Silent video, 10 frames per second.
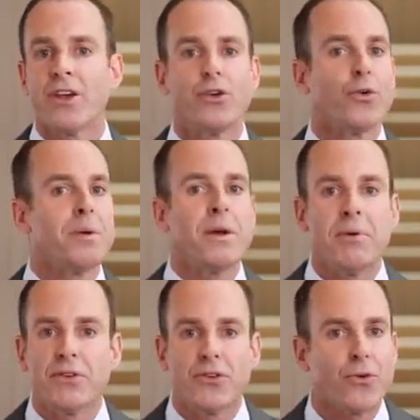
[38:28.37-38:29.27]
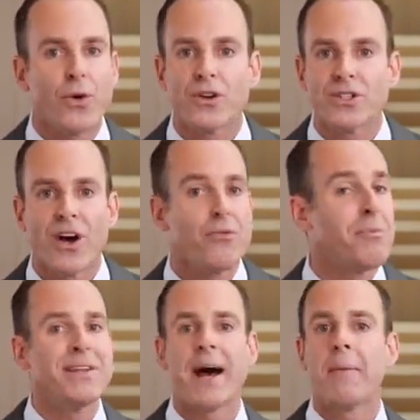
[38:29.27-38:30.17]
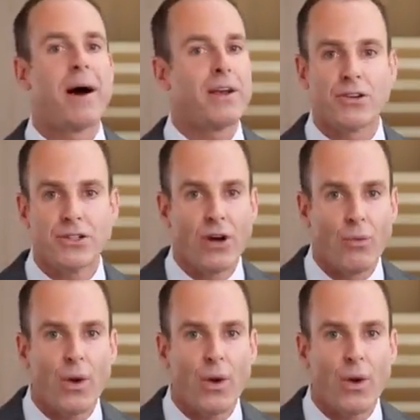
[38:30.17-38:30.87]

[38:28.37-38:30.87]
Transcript: you'll be in business for yourself, but not by yourself.